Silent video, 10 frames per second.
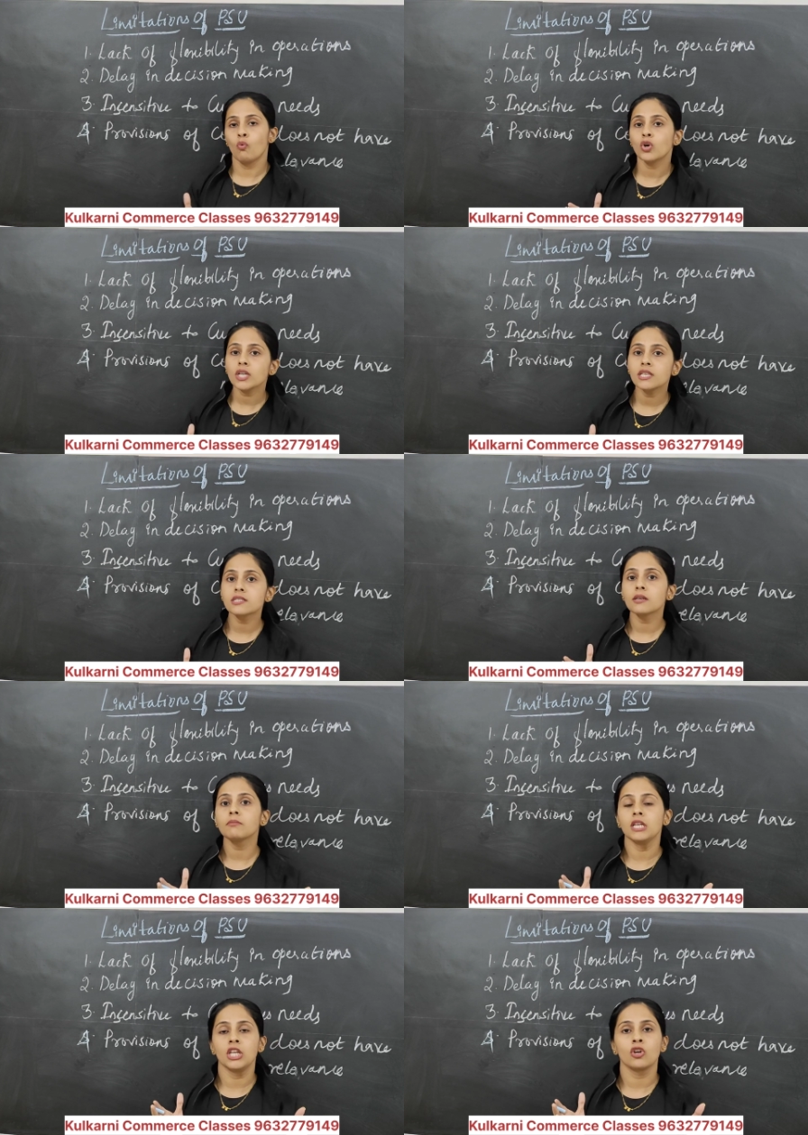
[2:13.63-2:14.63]
What is the
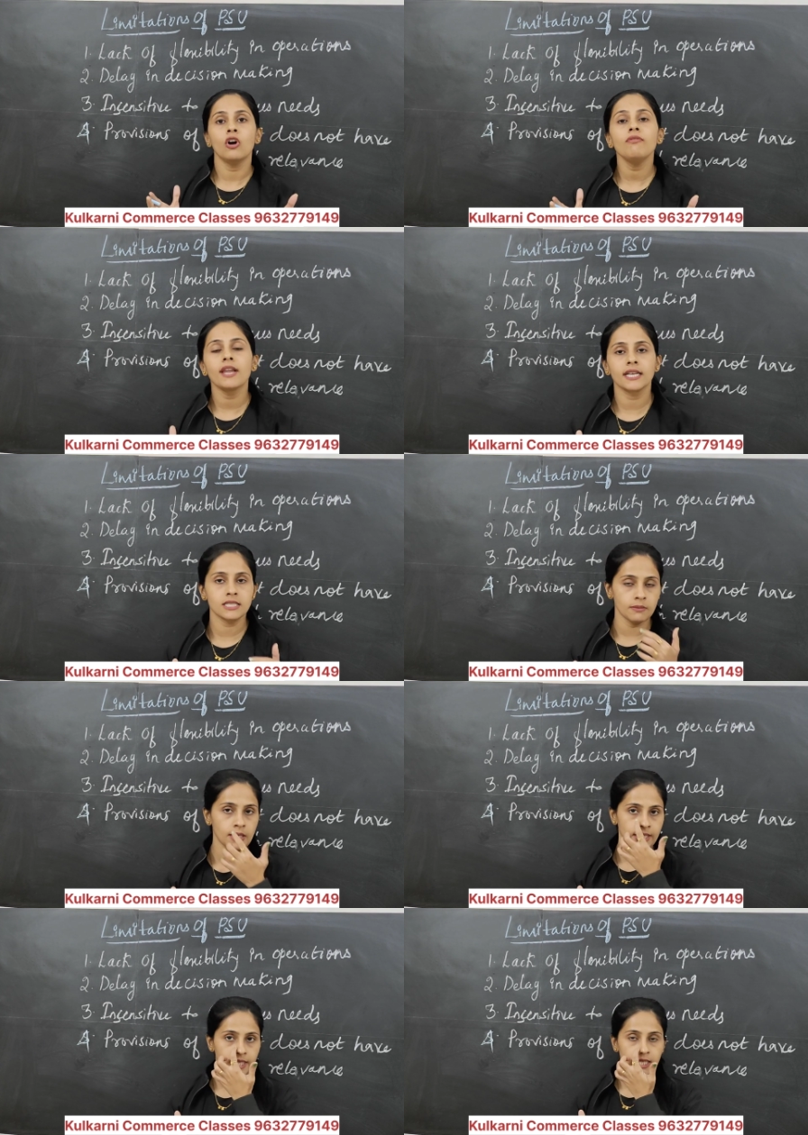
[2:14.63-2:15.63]
meaning of
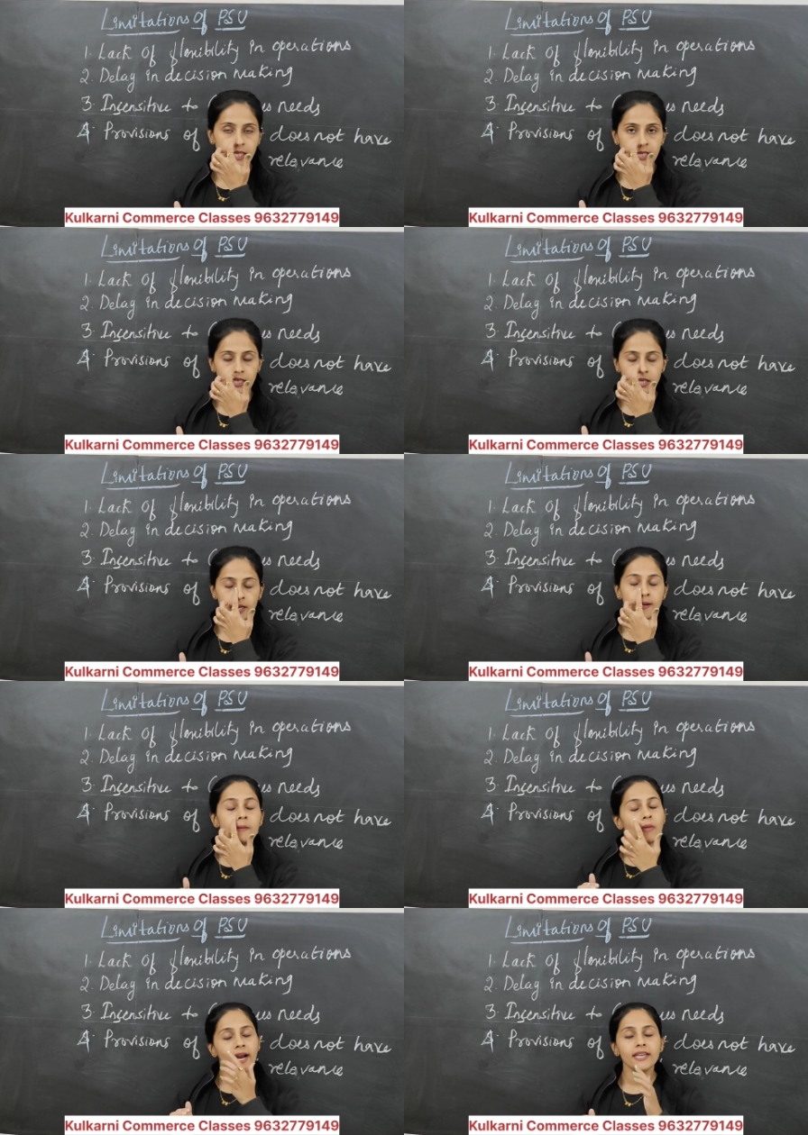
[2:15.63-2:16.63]
flexibility here?
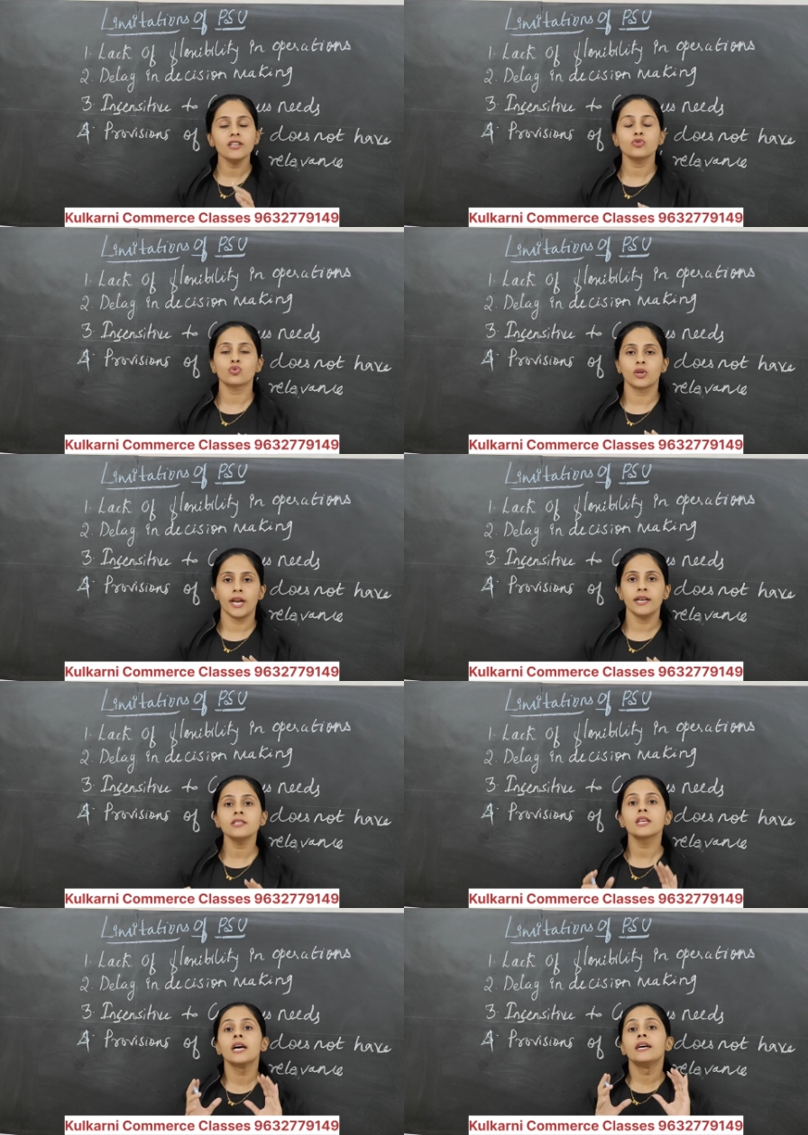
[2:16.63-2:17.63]
My dear
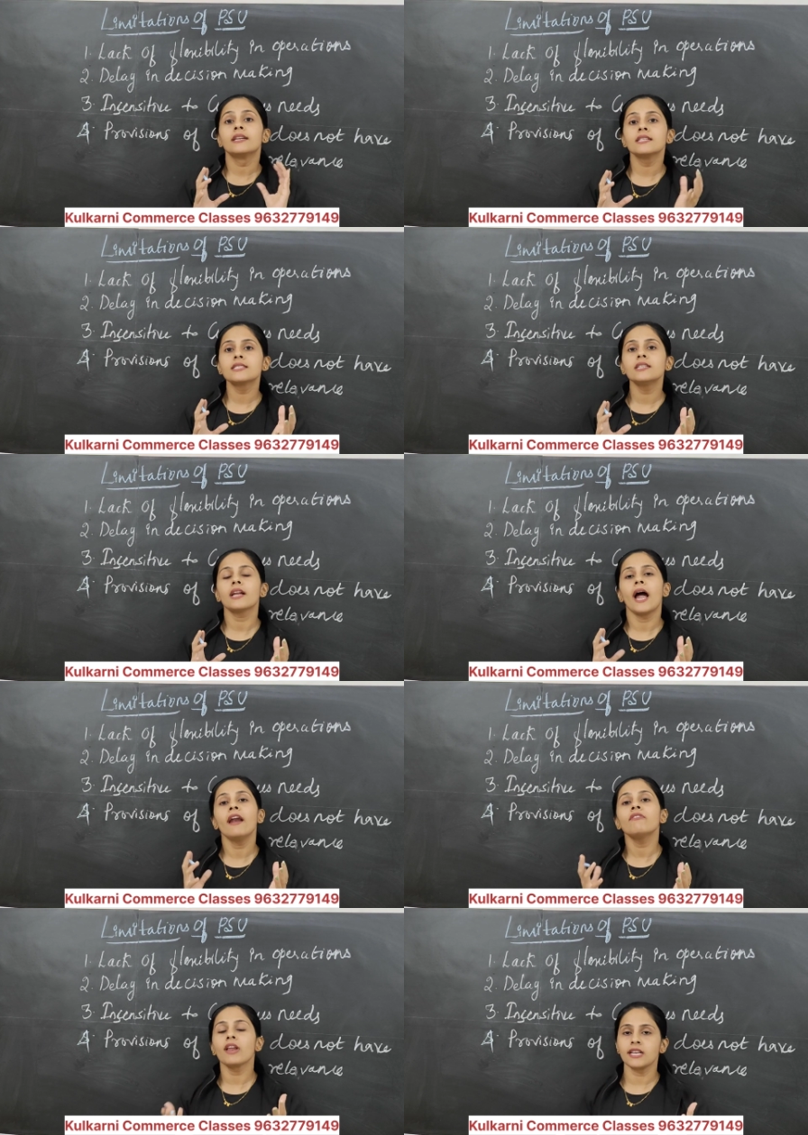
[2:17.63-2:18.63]
students, rigid
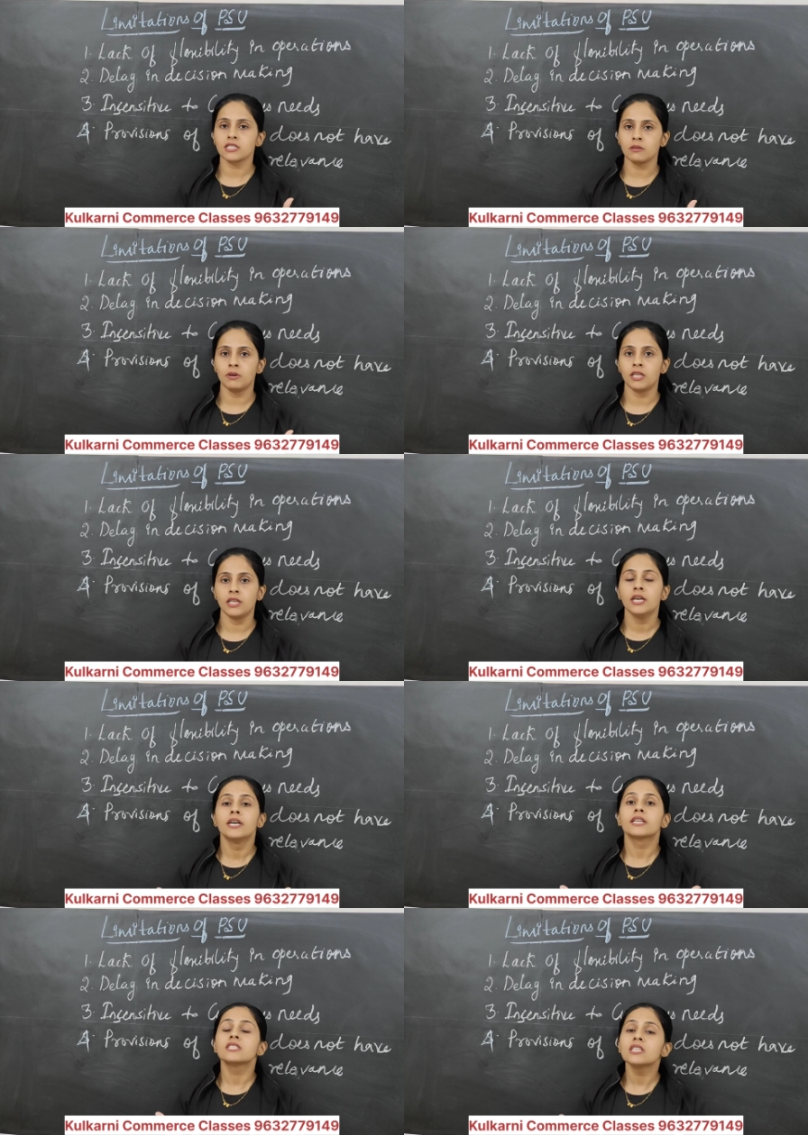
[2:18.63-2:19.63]
and flexible.
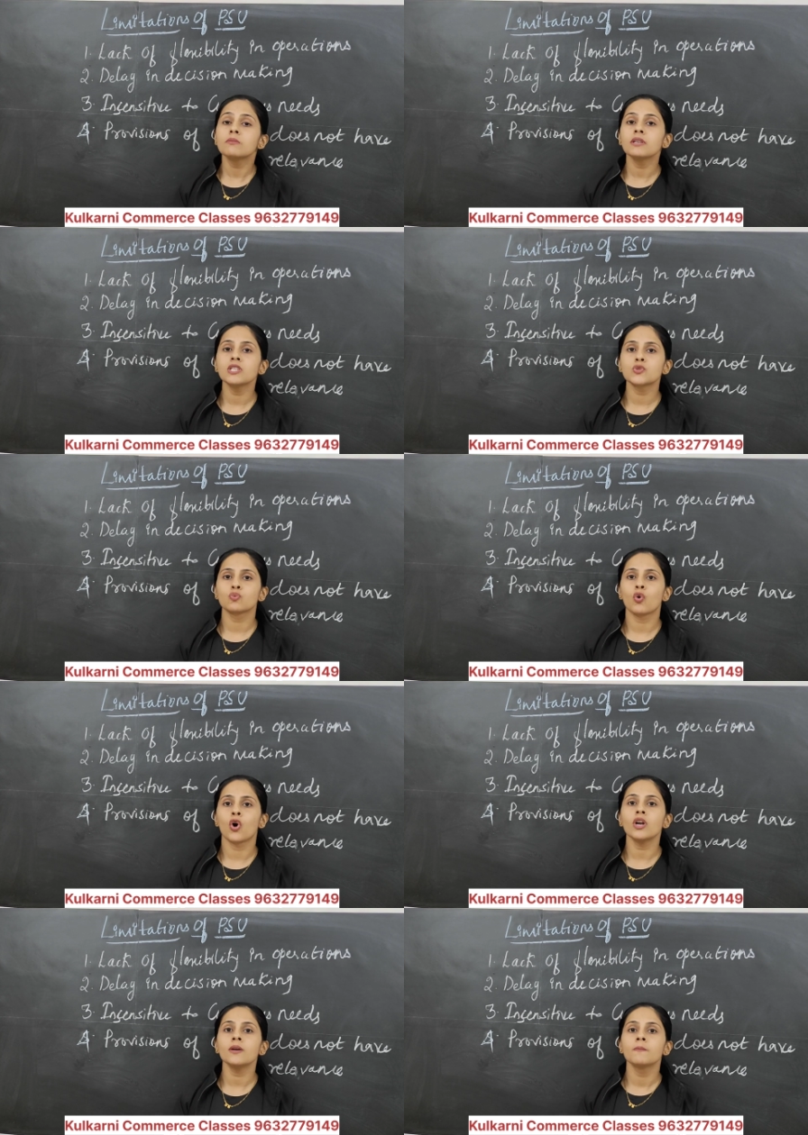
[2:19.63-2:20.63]
Rigid means
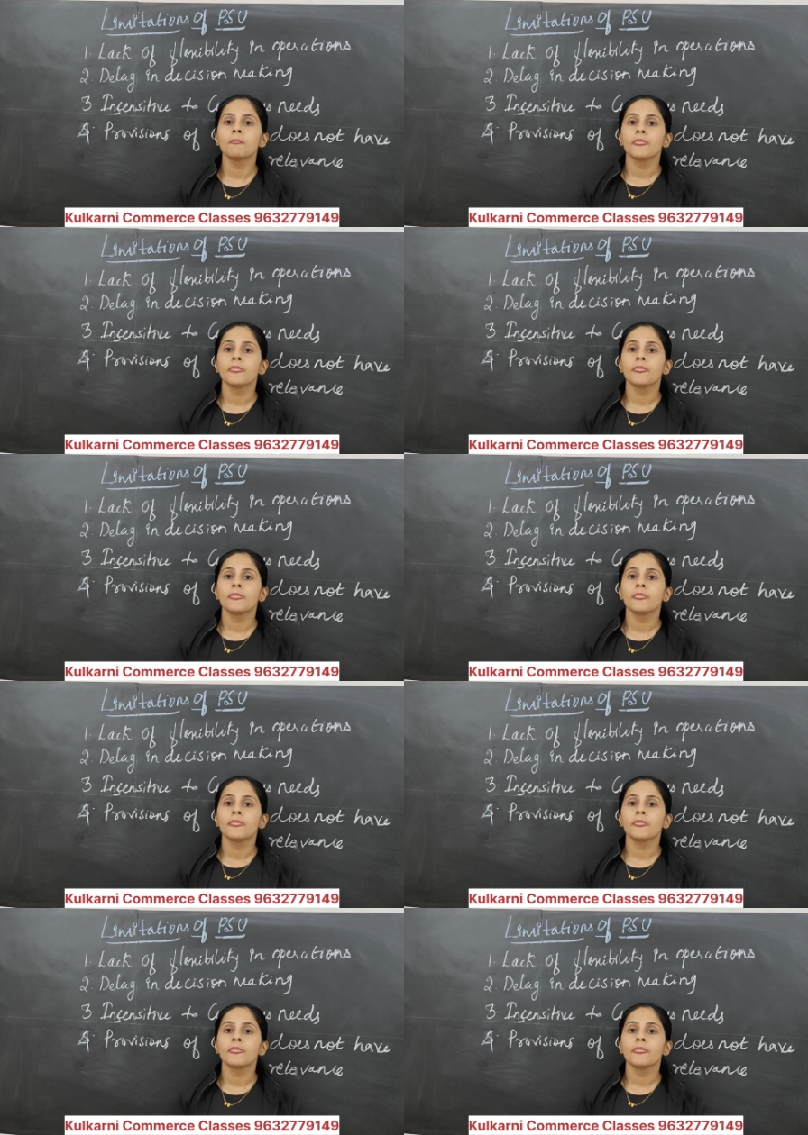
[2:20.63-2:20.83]
what?